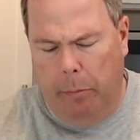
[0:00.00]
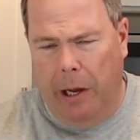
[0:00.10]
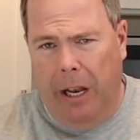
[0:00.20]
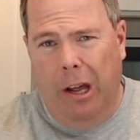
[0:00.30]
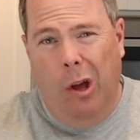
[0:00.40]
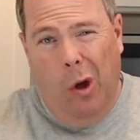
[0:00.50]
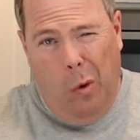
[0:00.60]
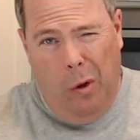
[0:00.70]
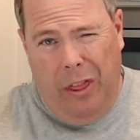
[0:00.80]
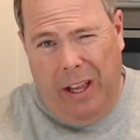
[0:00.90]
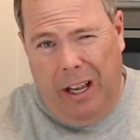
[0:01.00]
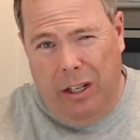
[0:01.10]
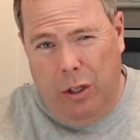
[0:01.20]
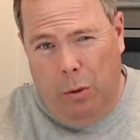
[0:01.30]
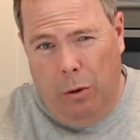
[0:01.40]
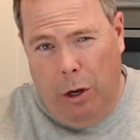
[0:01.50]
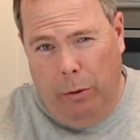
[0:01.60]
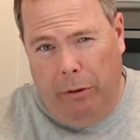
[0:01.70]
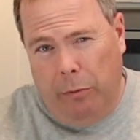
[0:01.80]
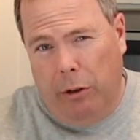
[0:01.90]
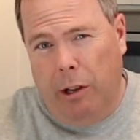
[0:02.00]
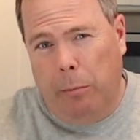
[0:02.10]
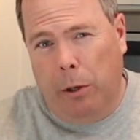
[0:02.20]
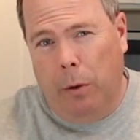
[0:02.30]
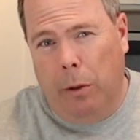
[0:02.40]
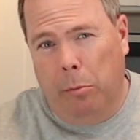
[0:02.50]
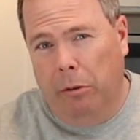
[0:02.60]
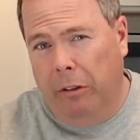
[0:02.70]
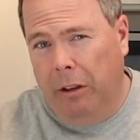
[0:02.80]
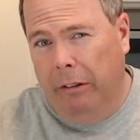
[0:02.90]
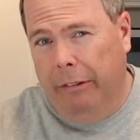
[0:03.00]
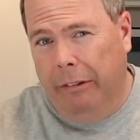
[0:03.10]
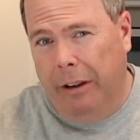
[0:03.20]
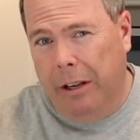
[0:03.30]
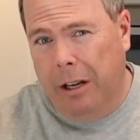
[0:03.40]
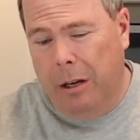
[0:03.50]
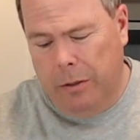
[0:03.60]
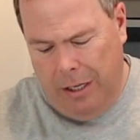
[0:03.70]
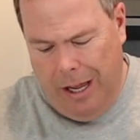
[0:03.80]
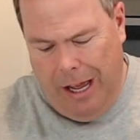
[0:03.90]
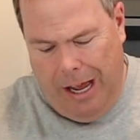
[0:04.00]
But one thing I do know is every time I go to the Brazilian steakhouse,